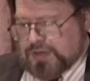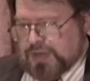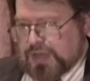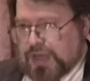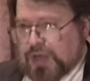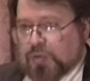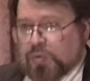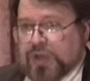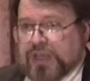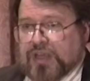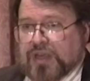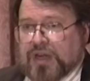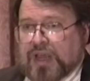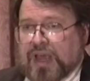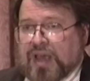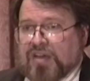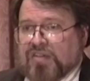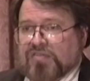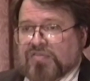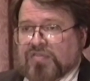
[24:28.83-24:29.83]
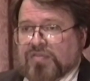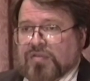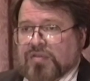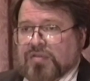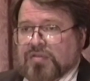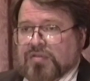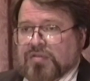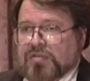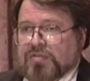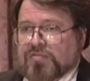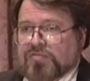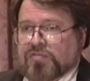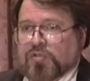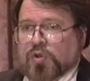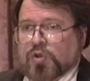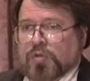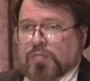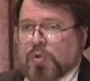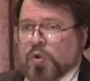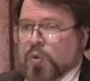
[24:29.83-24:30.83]
And we can have
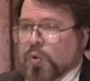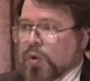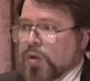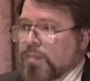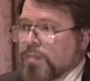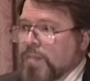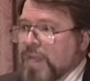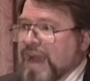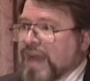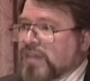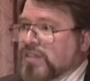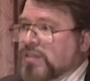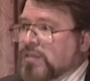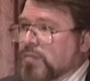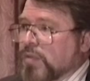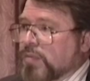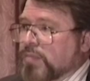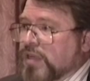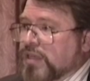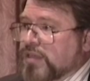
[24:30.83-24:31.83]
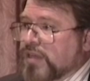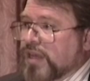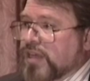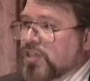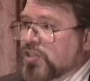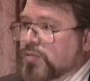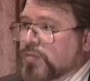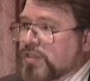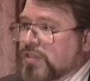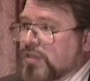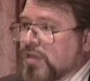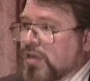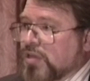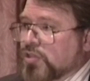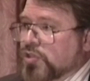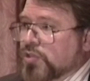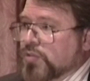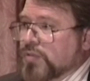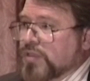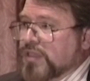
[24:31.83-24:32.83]
full bore, maximum engagement
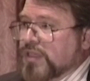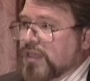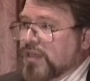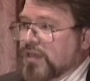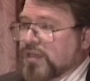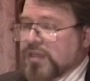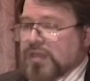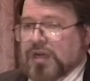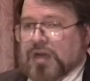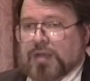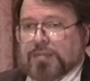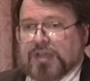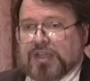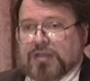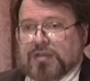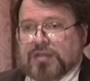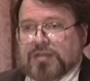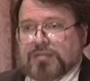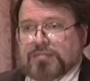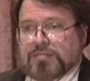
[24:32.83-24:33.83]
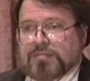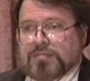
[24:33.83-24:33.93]
culturally and economically.